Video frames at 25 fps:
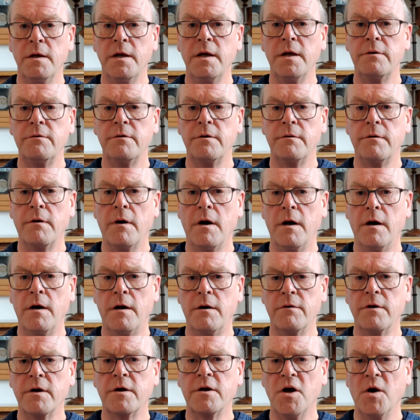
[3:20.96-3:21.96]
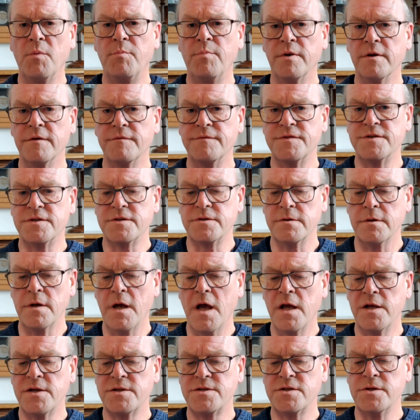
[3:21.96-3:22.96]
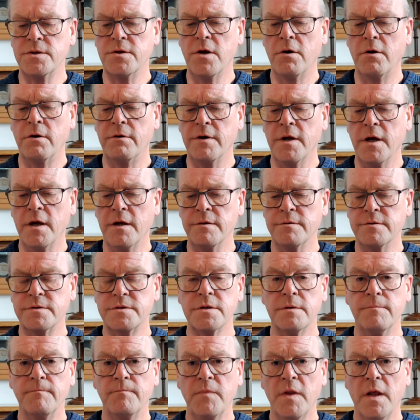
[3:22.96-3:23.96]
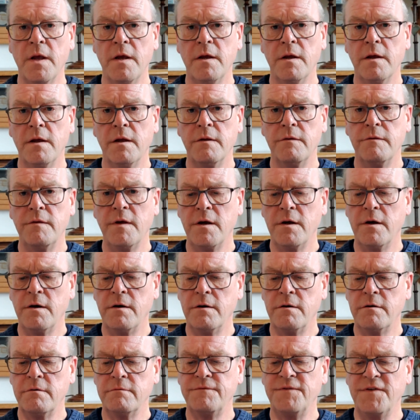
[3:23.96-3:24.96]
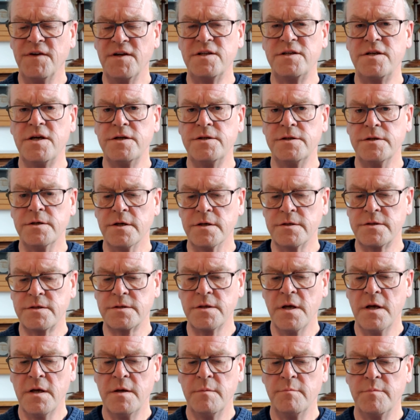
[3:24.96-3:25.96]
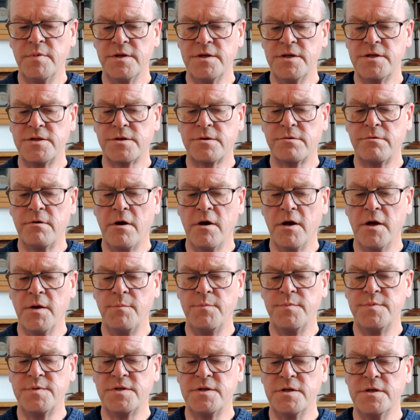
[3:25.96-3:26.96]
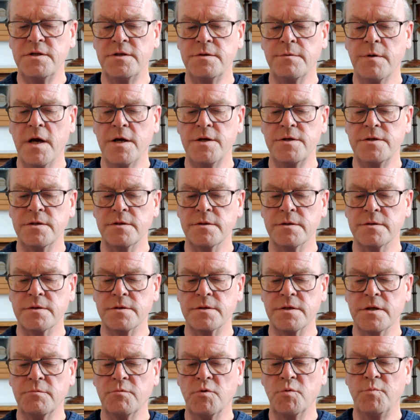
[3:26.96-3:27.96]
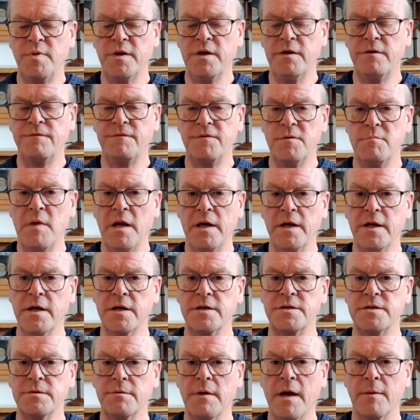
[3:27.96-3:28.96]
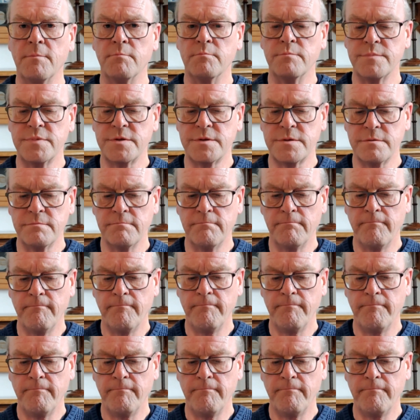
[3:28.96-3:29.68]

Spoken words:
Here are a couple of scenarios. They are fictitious, but describe situations that will be familiar to amps.